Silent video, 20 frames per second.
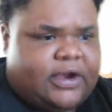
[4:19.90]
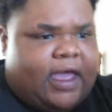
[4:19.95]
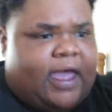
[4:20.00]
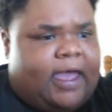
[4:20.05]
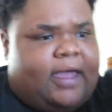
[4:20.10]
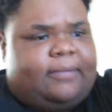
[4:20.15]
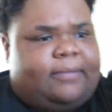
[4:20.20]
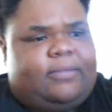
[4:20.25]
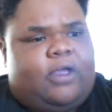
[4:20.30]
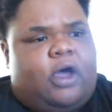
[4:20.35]

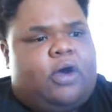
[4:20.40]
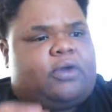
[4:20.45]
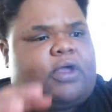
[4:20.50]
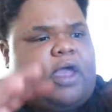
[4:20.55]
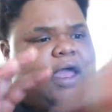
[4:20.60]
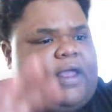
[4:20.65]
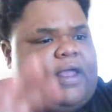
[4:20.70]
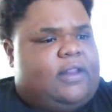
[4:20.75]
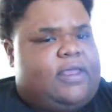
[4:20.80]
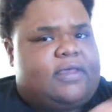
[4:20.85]
that.
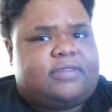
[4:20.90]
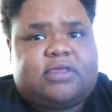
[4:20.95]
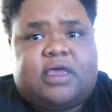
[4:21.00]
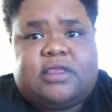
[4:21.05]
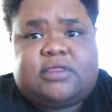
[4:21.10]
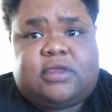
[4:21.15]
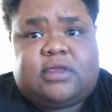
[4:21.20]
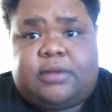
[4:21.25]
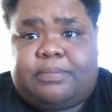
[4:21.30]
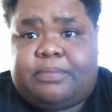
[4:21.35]
Okay, let's
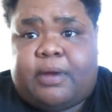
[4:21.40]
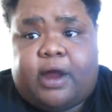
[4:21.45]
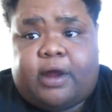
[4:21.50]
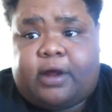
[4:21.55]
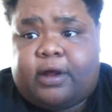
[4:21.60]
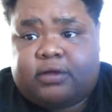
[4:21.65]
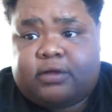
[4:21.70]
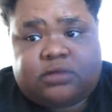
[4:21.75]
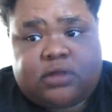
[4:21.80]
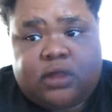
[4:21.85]
get to the
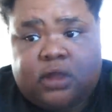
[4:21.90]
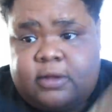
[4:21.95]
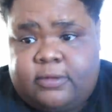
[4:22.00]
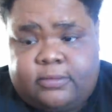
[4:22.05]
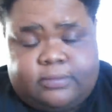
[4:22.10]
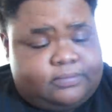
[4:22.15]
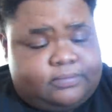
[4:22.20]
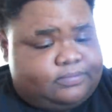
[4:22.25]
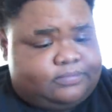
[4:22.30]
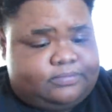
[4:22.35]
burgers.
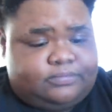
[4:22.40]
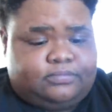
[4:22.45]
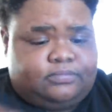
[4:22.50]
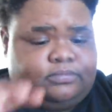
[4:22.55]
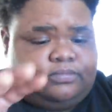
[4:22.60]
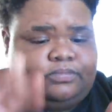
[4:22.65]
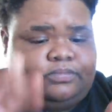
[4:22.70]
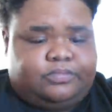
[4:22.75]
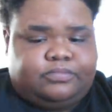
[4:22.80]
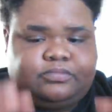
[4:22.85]

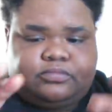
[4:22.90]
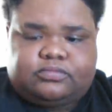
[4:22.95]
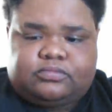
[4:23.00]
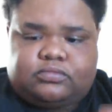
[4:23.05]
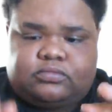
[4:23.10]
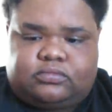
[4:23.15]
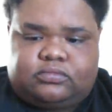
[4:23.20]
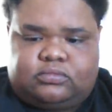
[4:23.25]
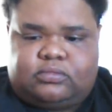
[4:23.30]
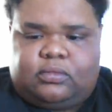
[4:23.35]
Mm-mm.
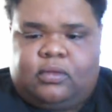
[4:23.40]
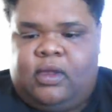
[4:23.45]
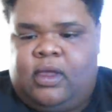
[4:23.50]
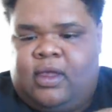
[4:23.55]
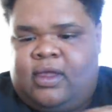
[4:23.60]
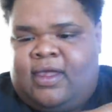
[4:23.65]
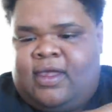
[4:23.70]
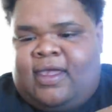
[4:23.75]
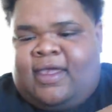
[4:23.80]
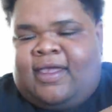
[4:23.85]

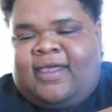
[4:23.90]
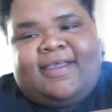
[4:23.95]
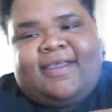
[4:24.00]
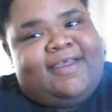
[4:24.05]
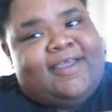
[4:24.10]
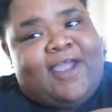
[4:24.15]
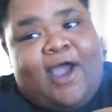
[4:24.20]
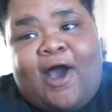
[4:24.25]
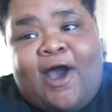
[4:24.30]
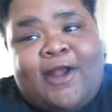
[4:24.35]

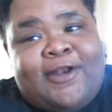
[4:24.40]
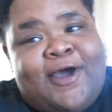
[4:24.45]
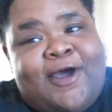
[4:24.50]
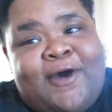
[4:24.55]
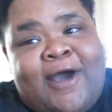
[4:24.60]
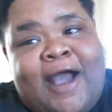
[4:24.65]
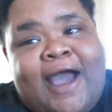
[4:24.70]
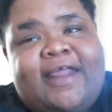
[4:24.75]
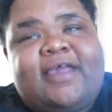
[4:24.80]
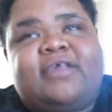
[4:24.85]
Y'all
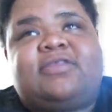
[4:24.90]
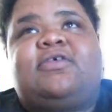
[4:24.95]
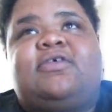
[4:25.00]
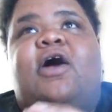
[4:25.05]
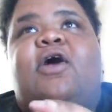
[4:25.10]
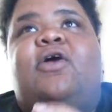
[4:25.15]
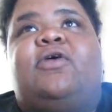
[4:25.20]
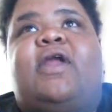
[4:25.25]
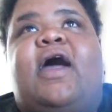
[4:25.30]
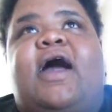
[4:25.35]
know how this
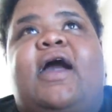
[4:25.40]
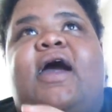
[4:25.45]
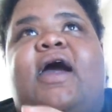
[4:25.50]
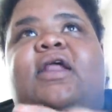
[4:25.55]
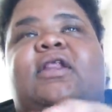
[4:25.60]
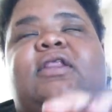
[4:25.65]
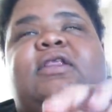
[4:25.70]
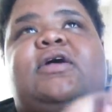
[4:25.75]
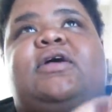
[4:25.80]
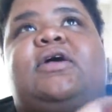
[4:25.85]
go. Now, I got
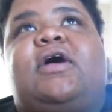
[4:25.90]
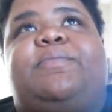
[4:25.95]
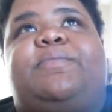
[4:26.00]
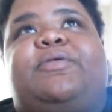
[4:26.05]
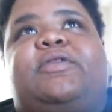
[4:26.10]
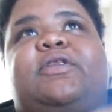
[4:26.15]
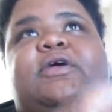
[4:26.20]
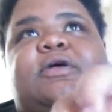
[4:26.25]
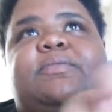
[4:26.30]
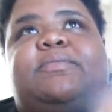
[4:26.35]
to look up
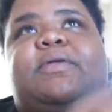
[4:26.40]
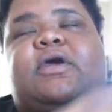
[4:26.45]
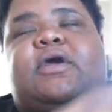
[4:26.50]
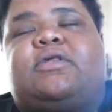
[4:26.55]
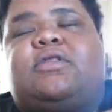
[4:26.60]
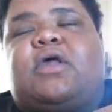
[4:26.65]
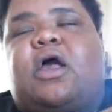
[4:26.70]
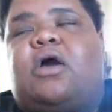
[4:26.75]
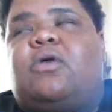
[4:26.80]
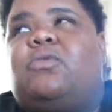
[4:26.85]
a little bit
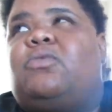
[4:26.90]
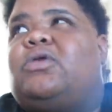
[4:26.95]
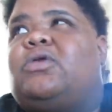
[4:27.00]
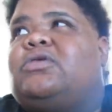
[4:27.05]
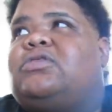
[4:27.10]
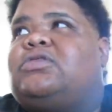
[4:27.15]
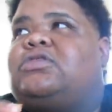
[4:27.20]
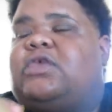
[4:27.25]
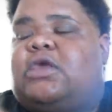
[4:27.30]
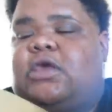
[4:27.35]
because I don't
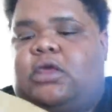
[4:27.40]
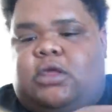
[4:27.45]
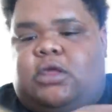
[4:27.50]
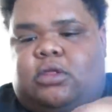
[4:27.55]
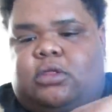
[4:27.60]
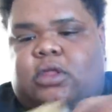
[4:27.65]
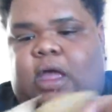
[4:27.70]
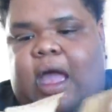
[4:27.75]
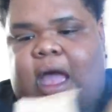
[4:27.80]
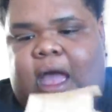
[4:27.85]
want to see
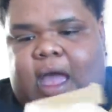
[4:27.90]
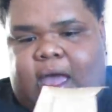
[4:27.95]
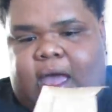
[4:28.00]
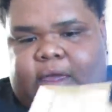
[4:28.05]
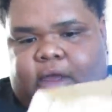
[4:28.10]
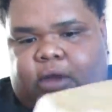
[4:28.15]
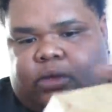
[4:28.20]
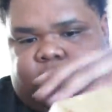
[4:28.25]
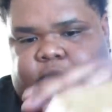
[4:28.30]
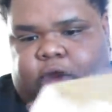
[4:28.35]
the
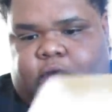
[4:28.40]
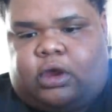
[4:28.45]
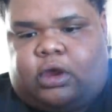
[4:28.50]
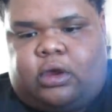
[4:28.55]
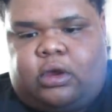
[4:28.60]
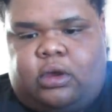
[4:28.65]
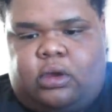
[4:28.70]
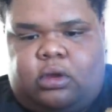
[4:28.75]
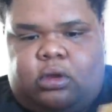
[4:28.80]
eye on there.